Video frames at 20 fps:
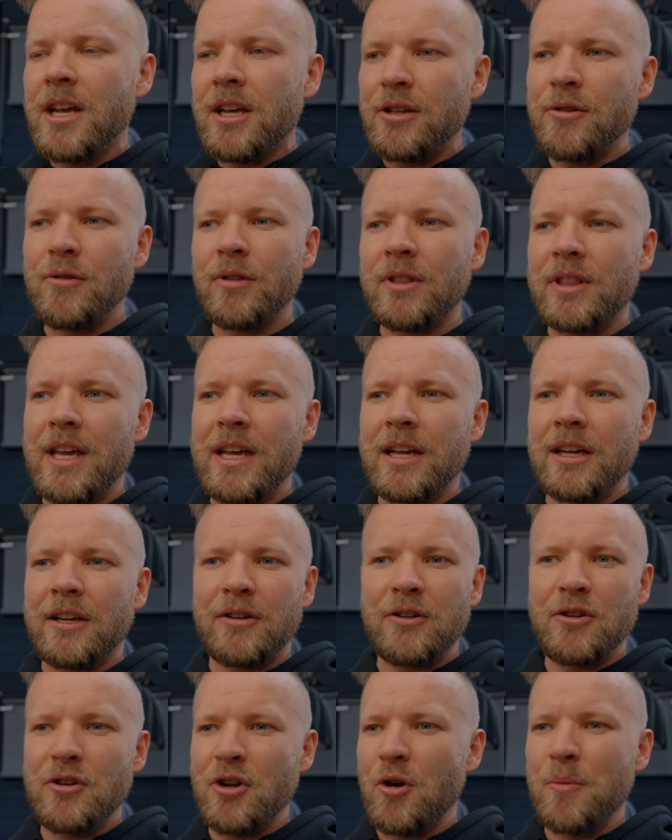You think
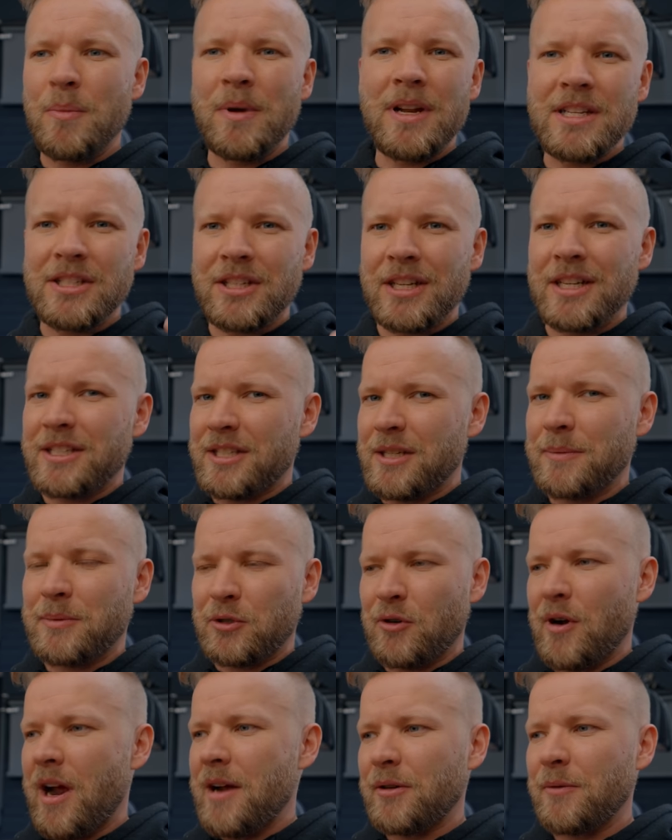nobody's gonna
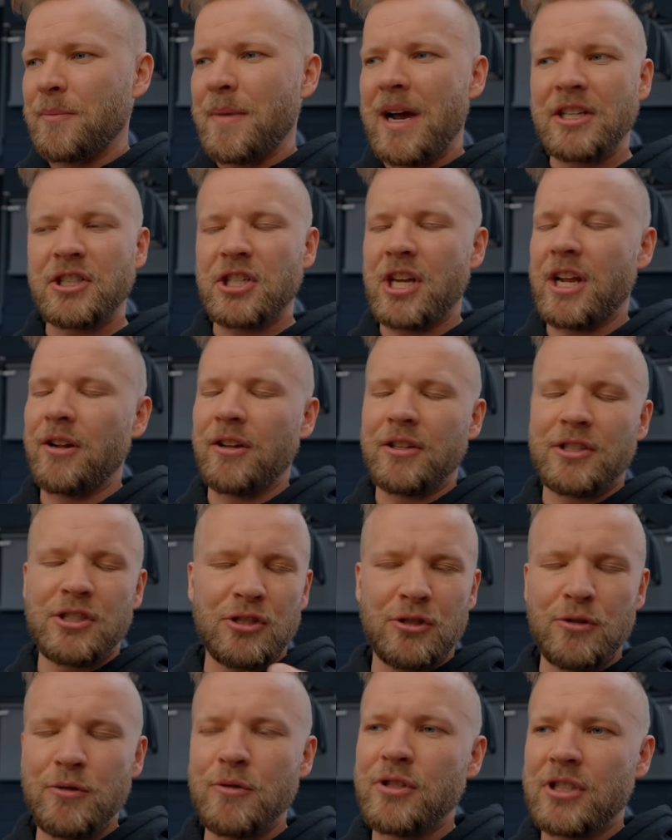subscribe to my channel, it's
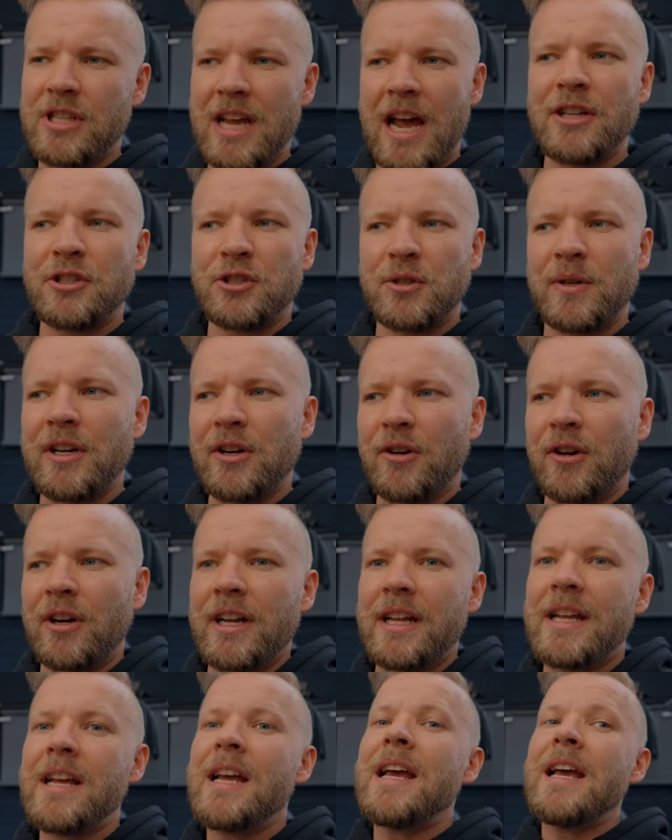too saturated
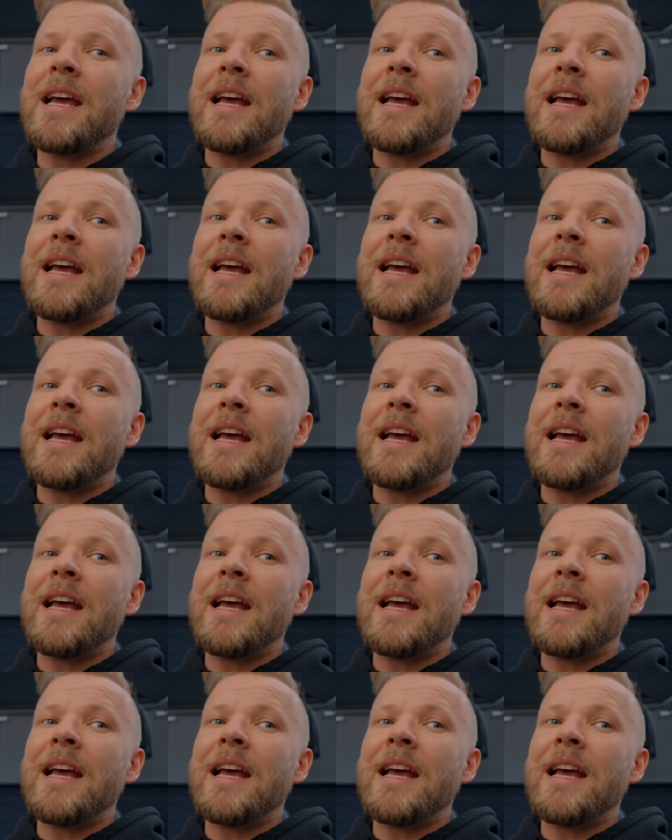already.